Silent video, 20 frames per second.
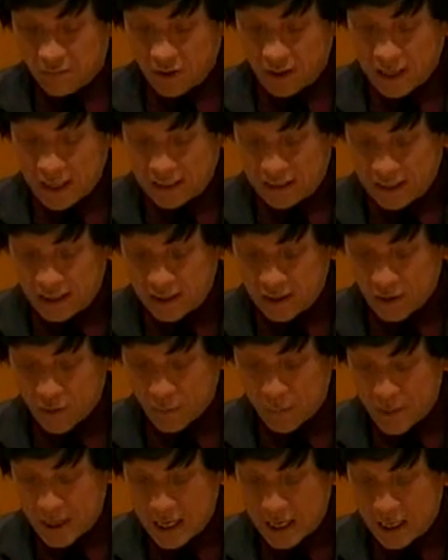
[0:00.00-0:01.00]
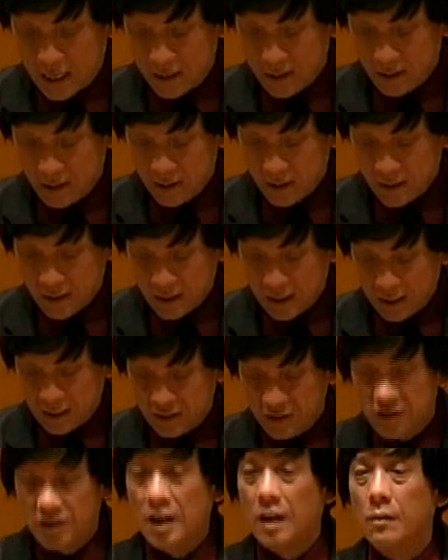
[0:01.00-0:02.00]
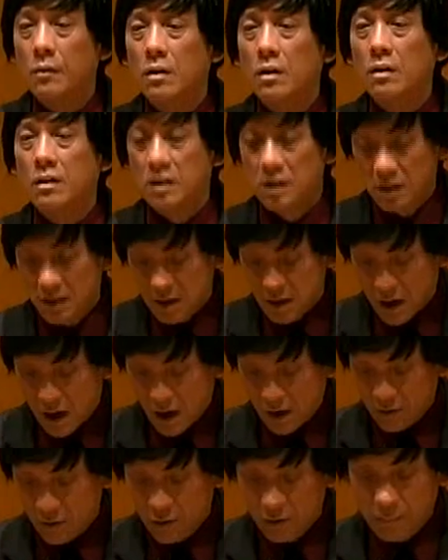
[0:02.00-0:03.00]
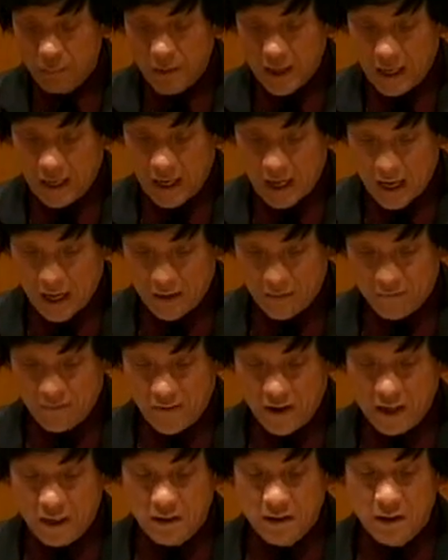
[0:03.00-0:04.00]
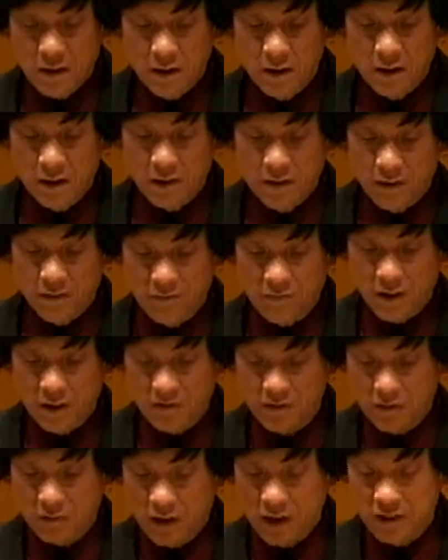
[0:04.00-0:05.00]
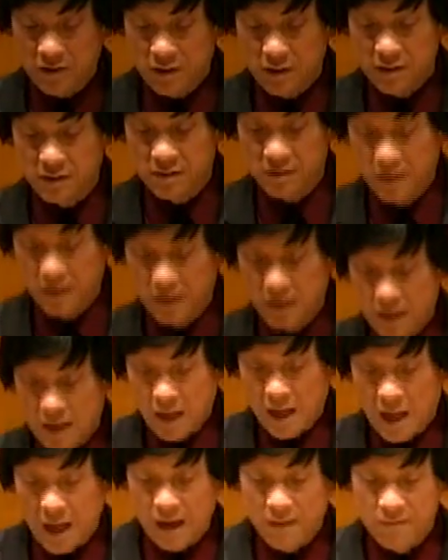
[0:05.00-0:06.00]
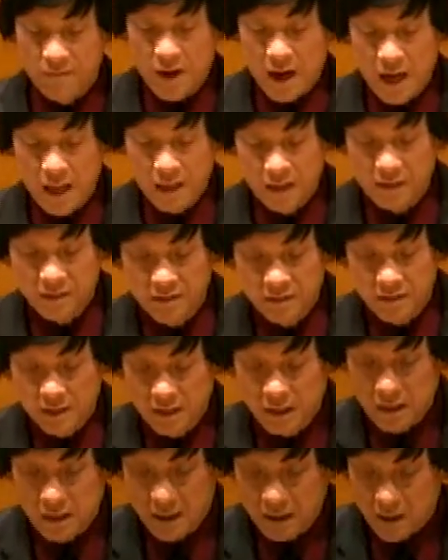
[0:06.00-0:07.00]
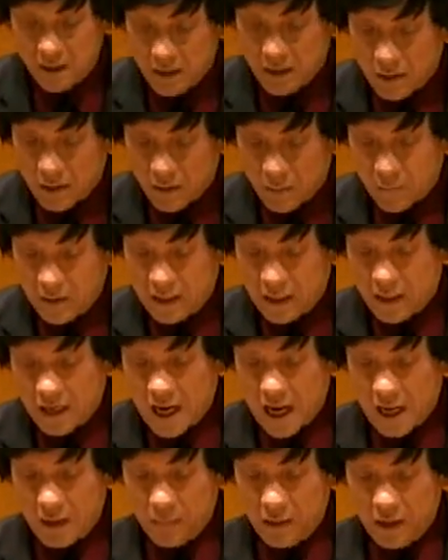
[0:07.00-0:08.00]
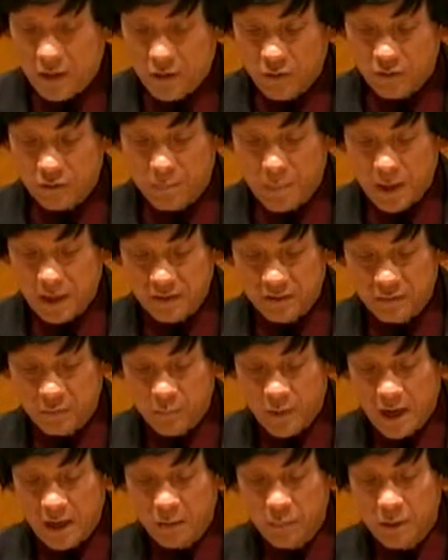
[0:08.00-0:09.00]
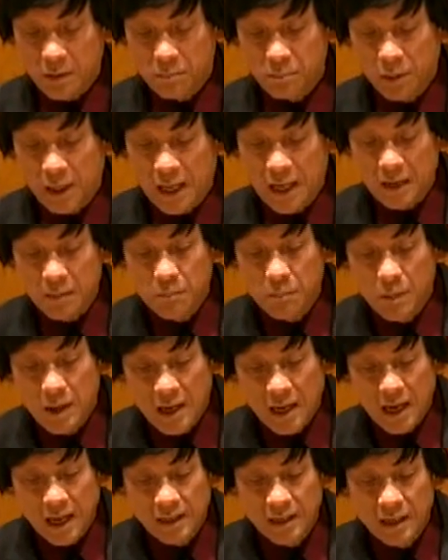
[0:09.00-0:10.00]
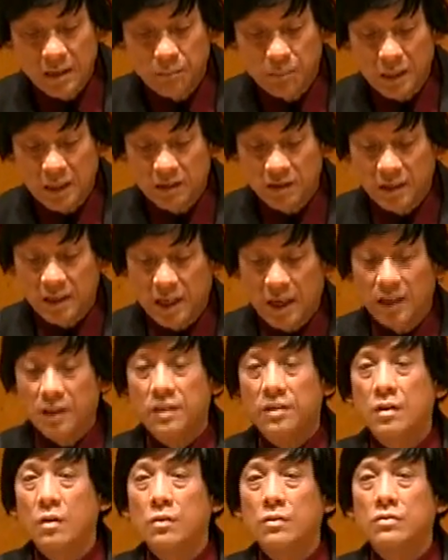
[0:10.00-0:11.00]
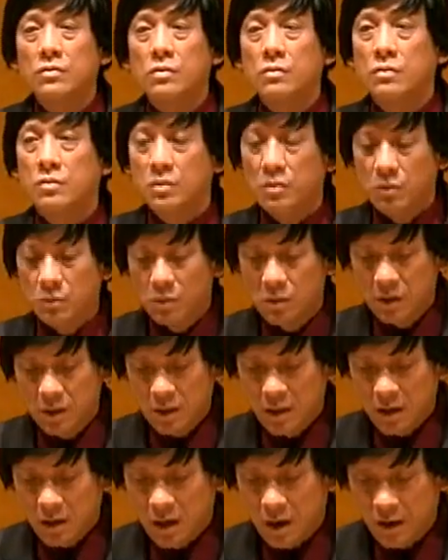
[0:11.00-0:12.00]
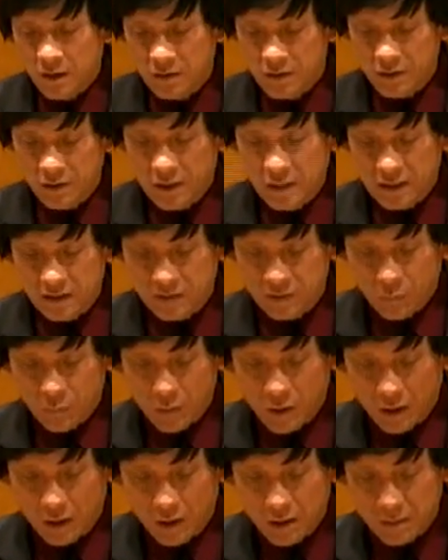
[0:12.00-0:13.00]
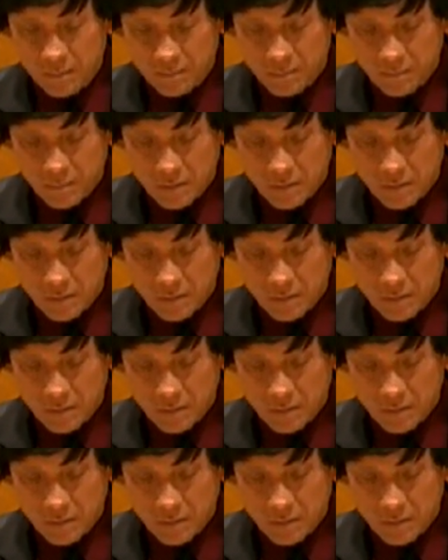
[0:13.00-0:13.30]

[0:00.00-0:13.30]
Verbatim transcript: for Latino men in general, on whom they can vent their frustrations and violence? When the economy goes bust, why do we blame and then beat to death those who do our dirtiest work?